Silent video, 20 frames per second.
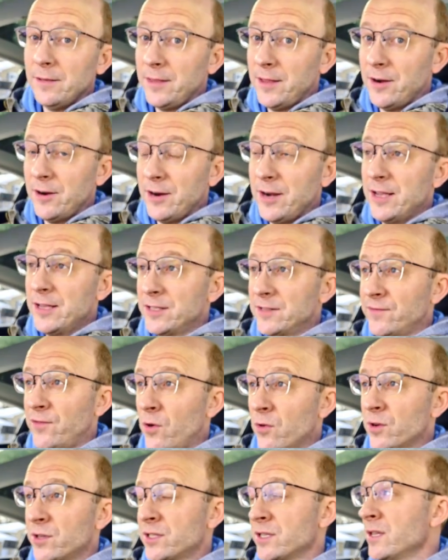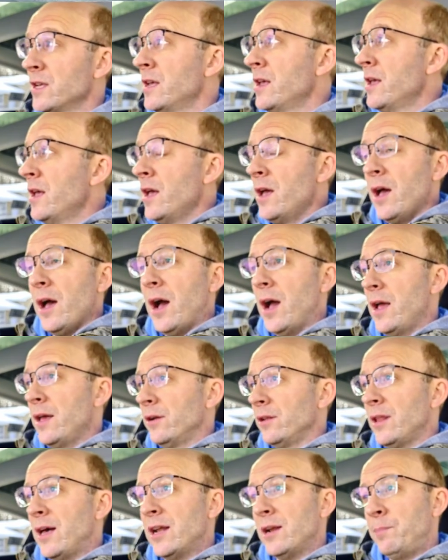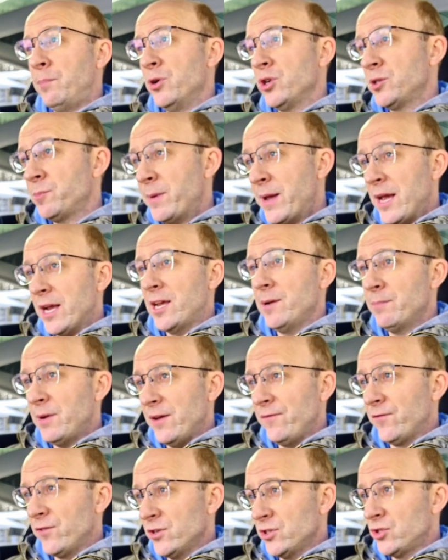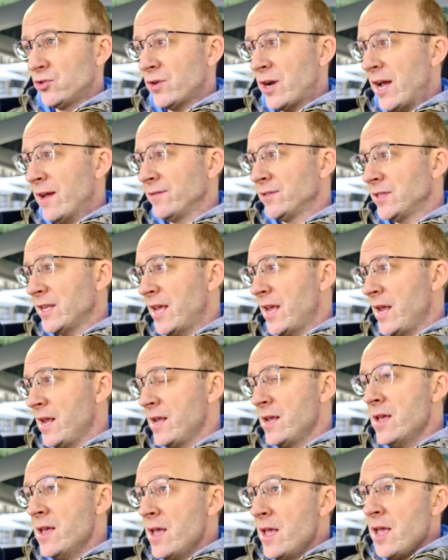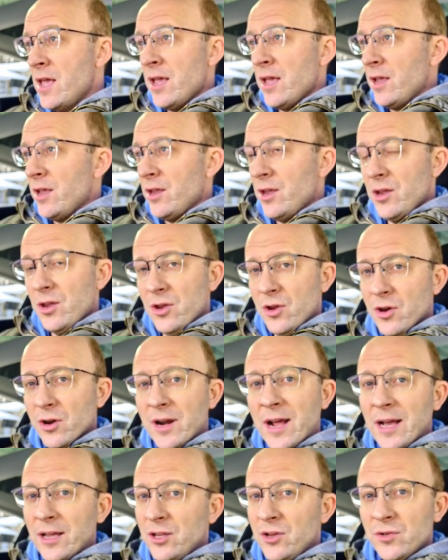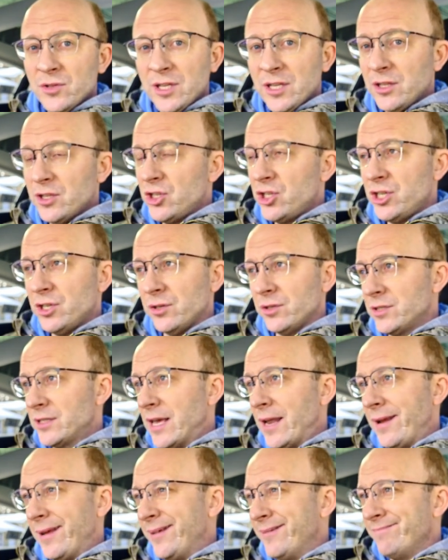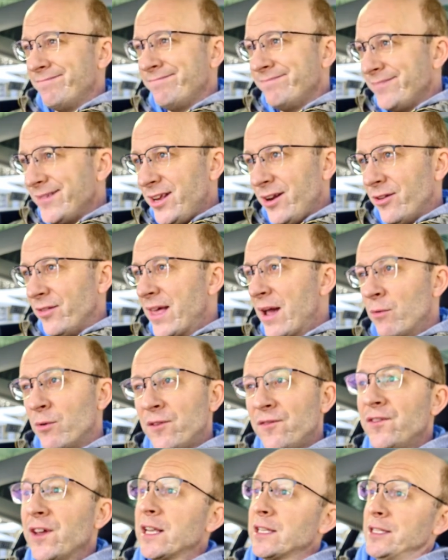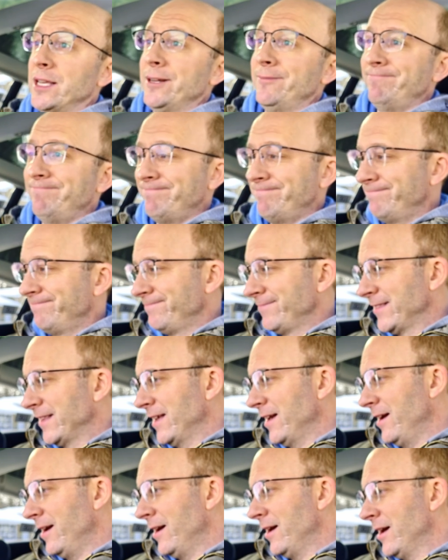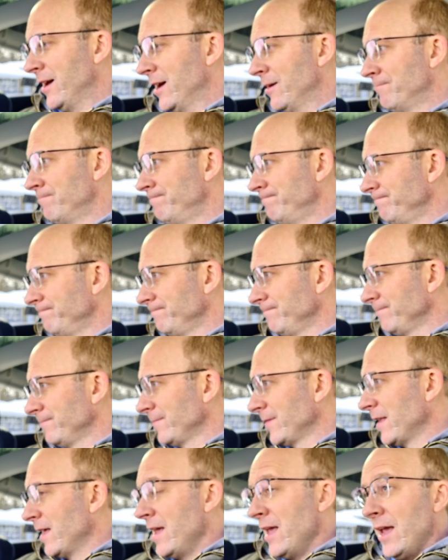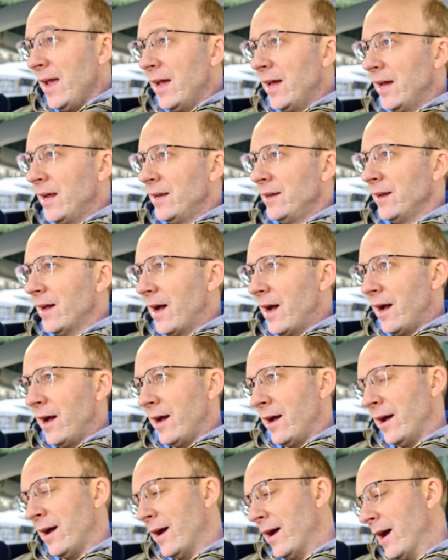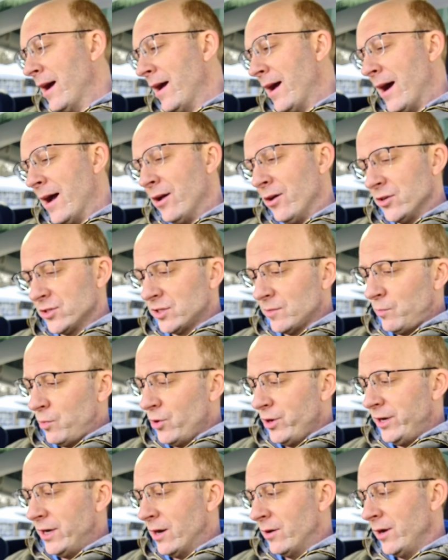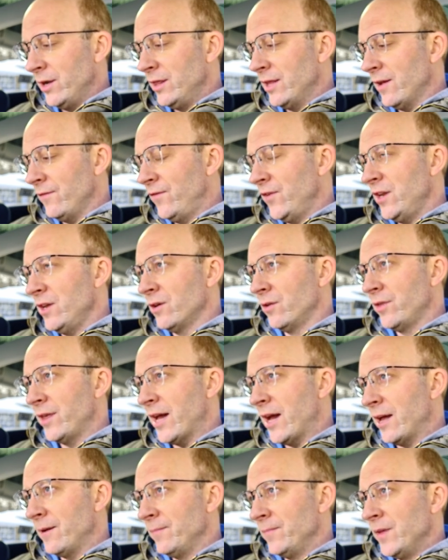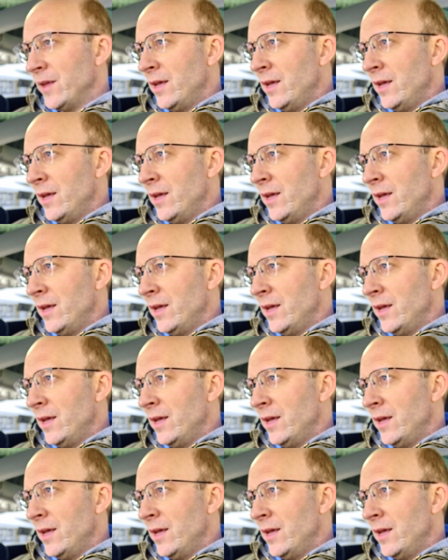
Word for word: There it is, folks. I had a lot of pushback in my first drive saying, you're not using the chill setting. You know, that would fix it. And I also pointed out in that video that